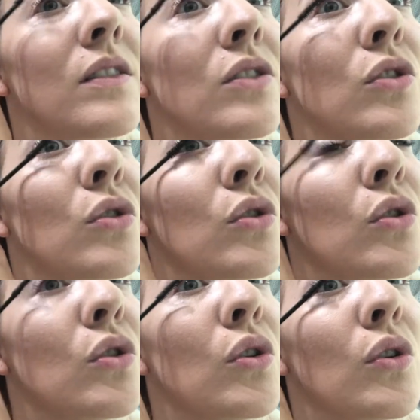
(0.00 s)

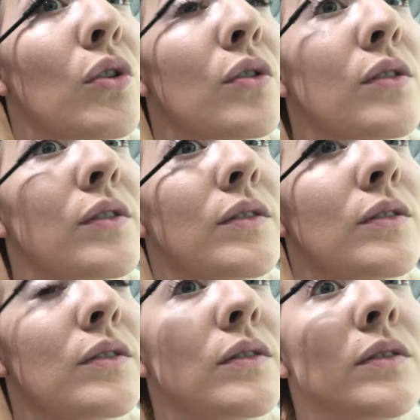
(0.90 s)

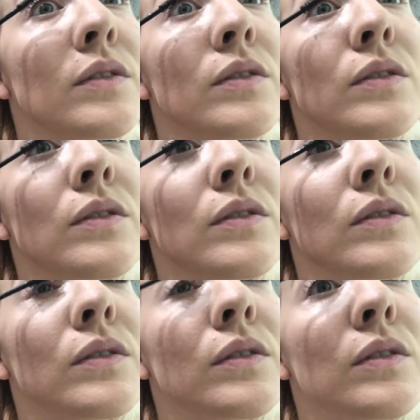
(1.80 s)

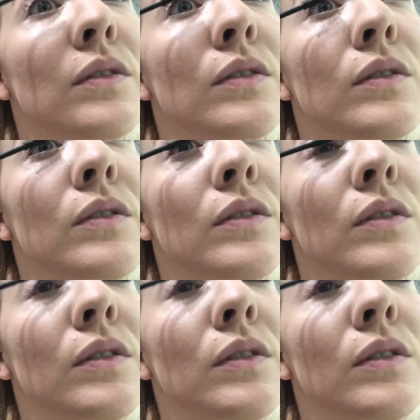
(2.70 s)
(no one is talking)